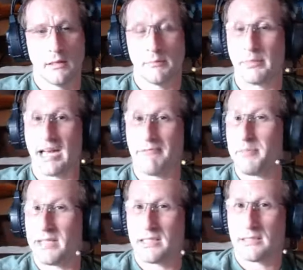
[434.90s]
But I've
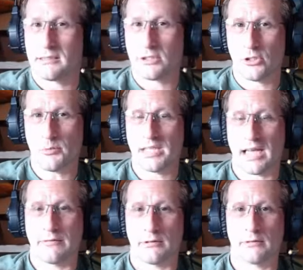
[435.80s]
been a scuba
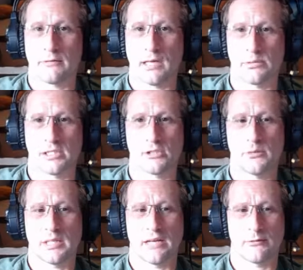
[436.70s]
diver. I was a
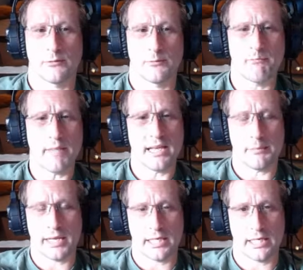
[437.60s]
scuba diver for many,
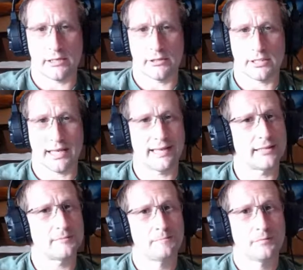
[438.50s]
many years.
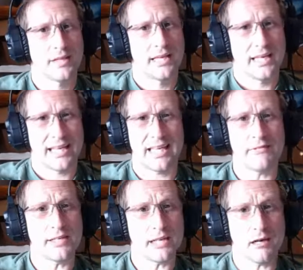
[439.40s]
And
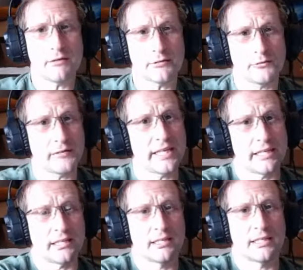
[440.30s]
even at 100
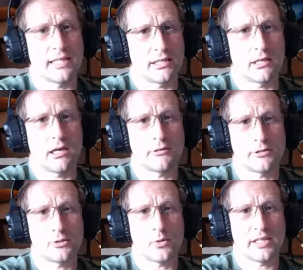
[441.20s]
feet,
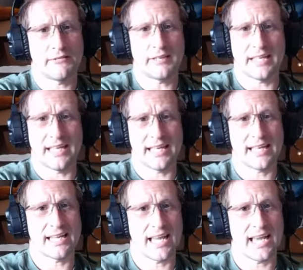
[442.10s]
120 feet, it
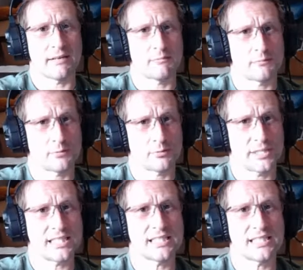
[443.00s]
can get
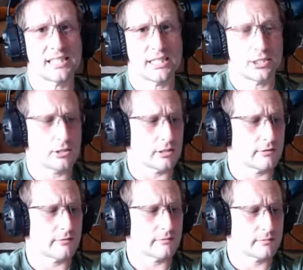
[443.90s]
pretty
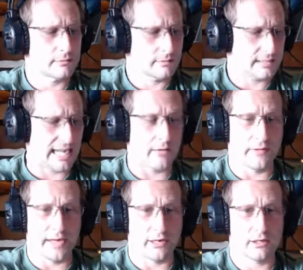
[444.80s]
dark down
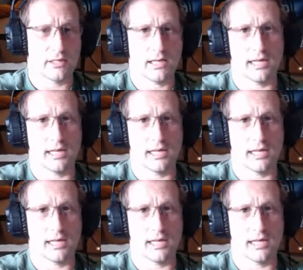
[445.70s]
there.